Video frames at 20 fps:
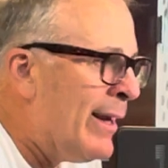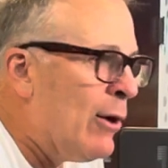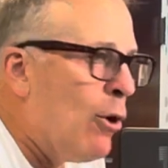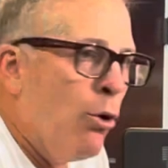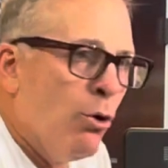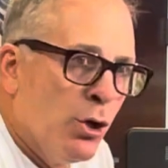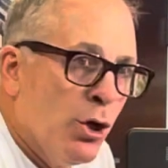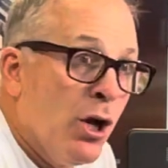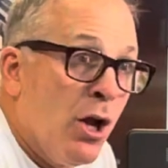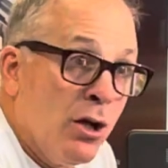go
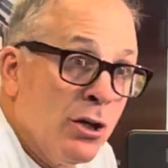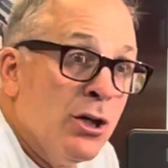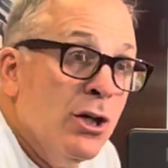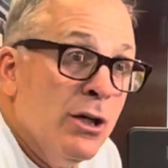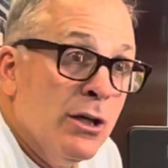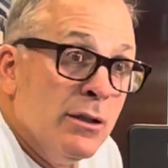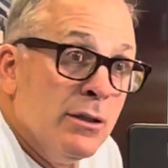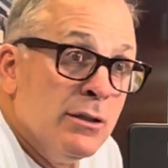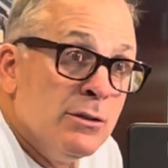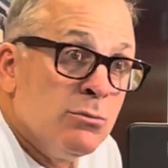good on
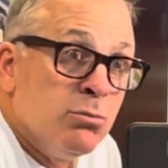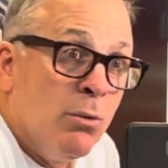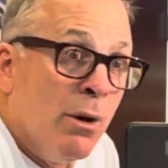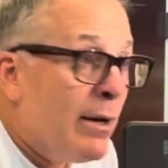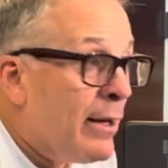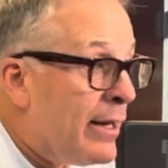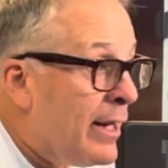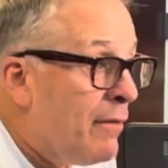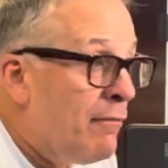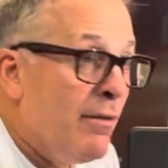good. It's
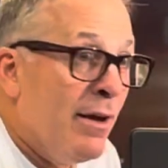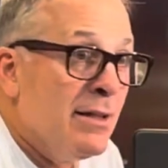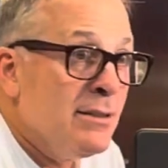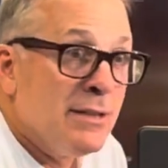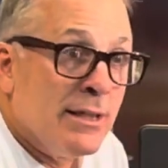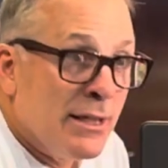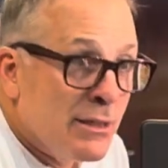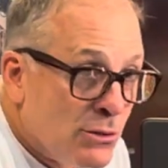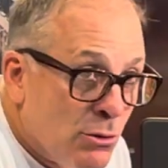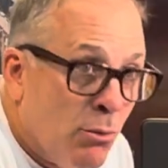one defense
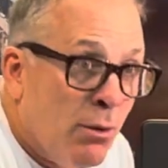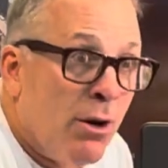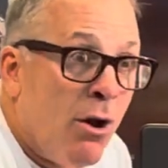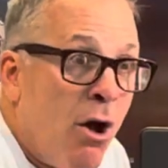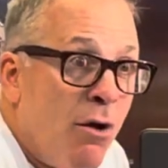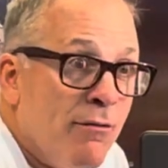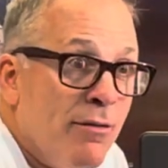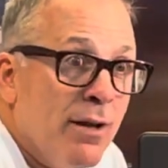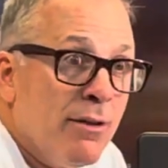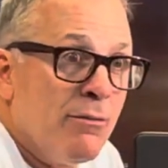against one
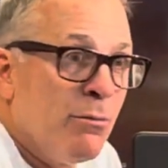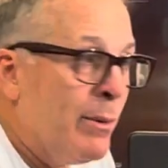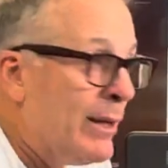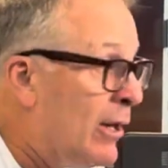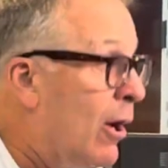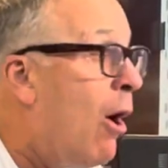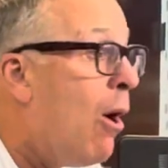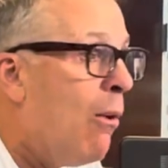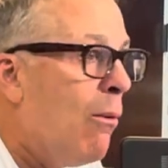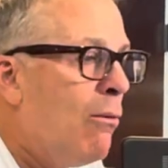offense. We
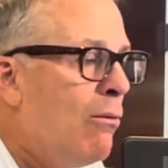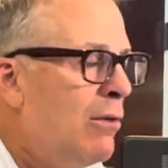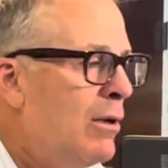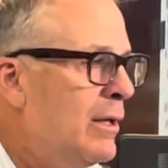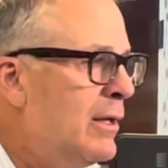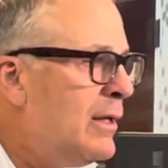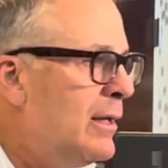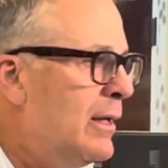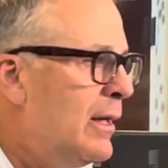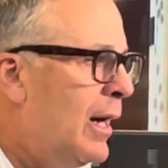go.
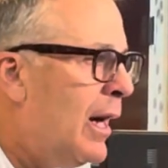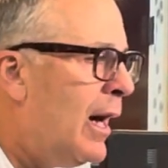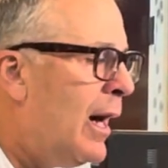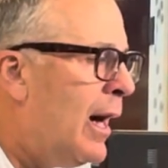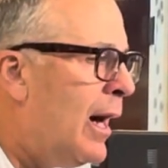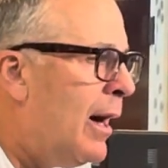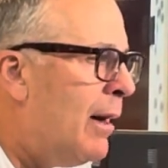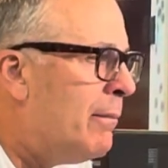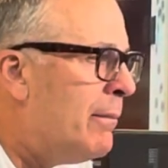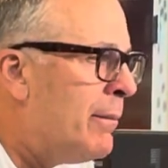
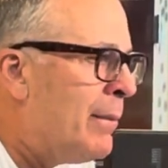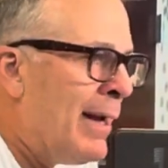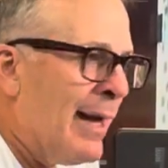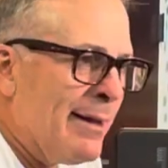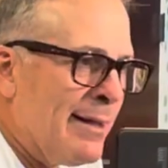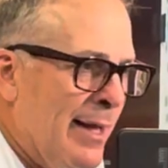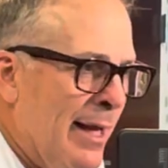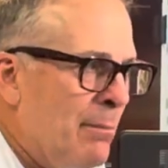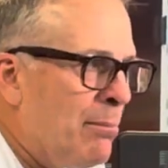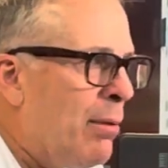We
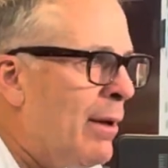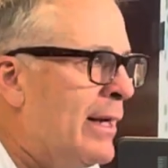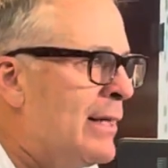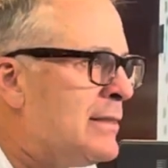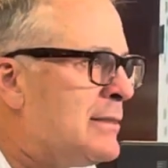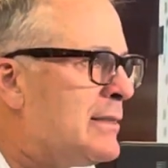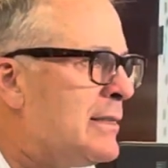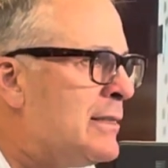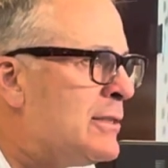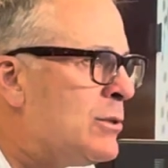got 10
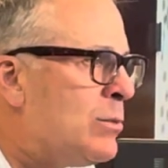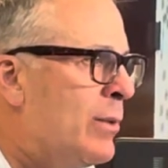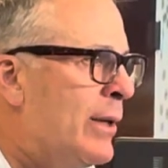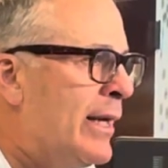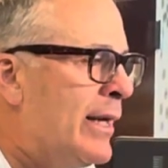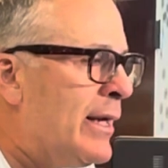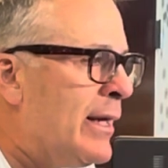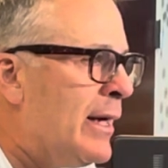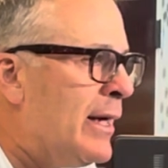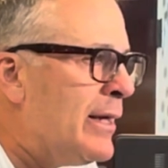plays this
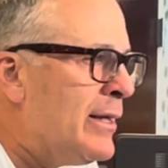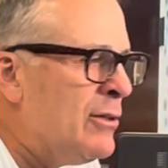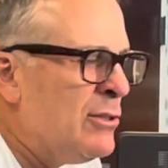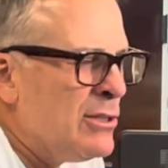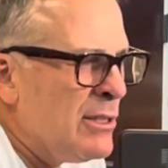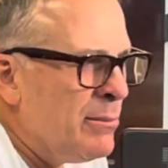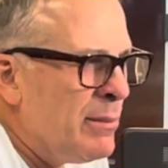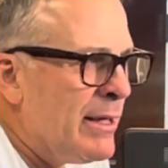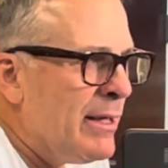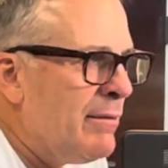week.
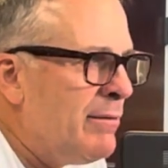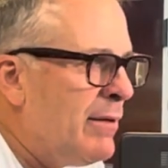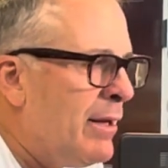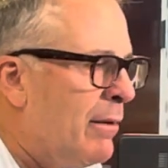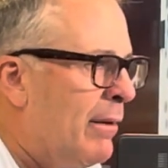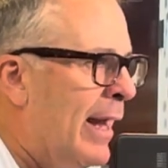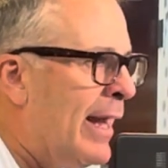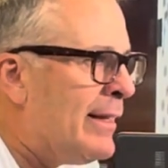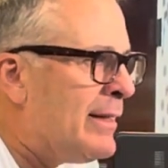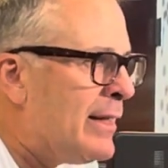Usually we
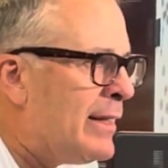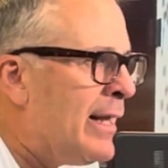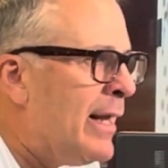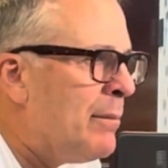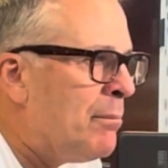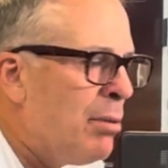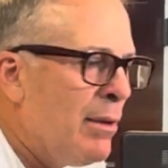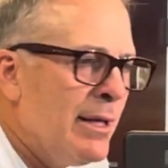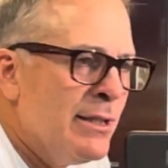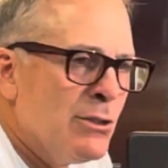get, 8 to
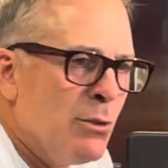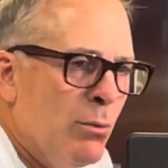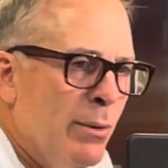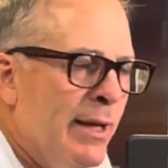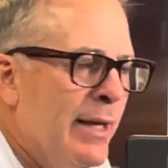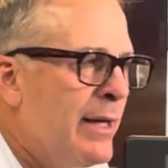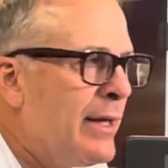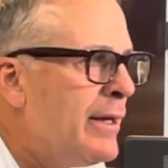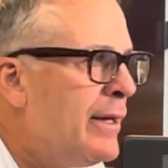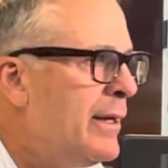10 plays a
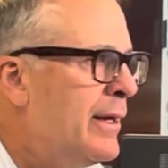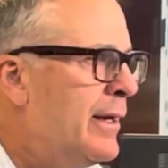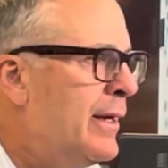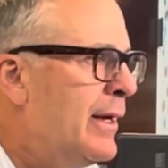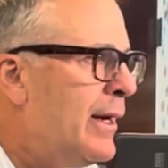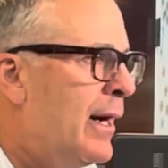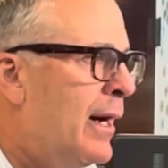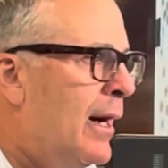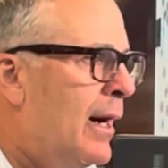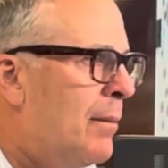week.
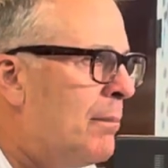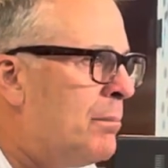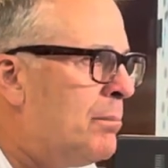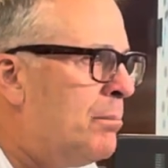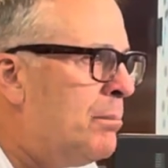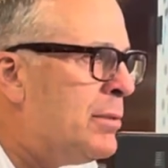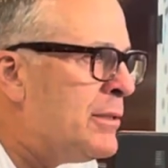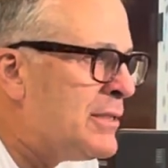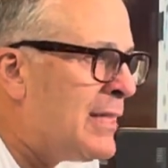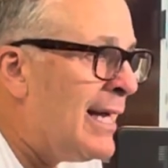
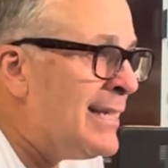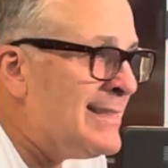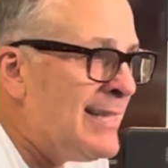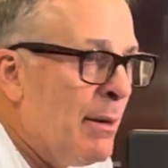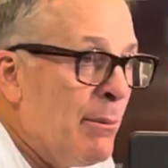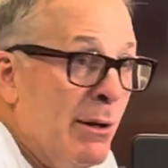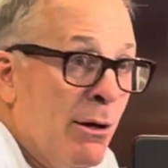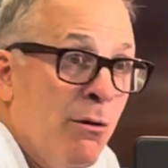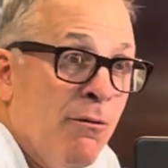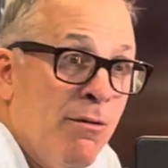Besides
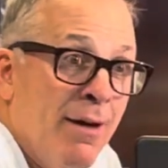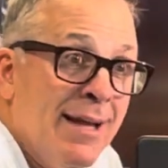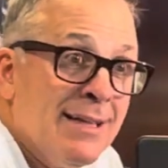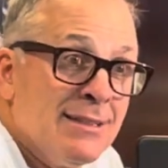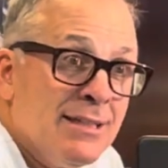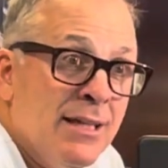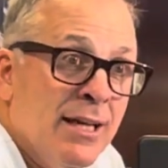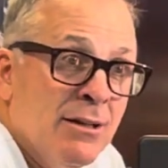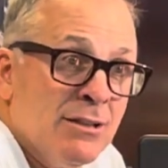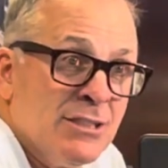that, we go
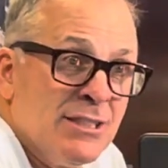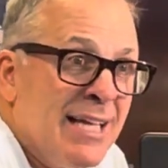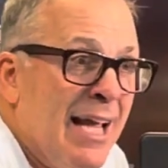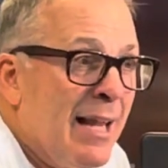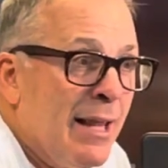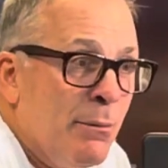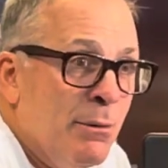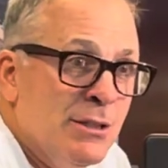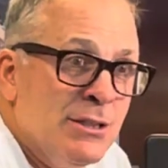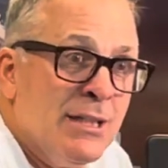fast.
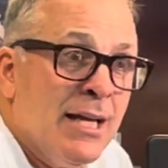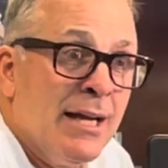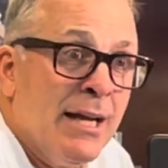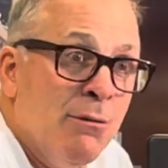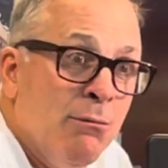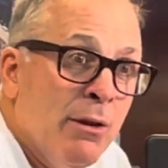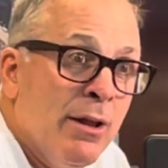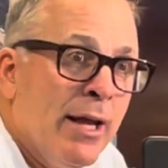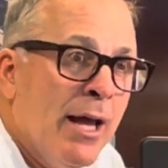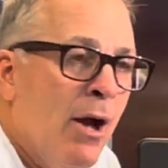Skelly, which
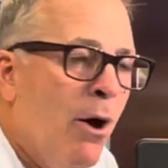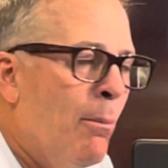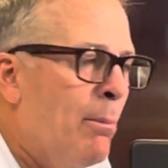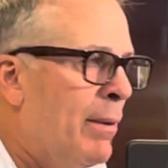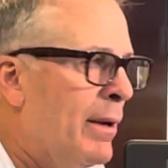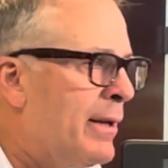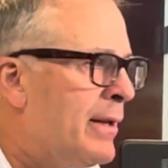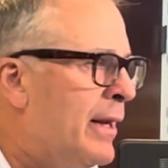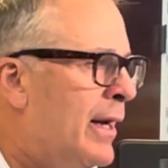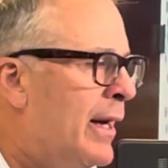doesn't really help,
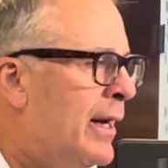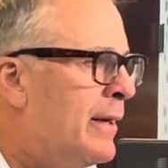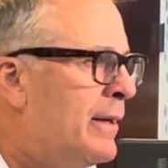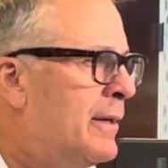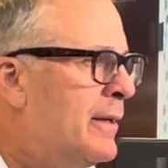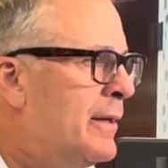but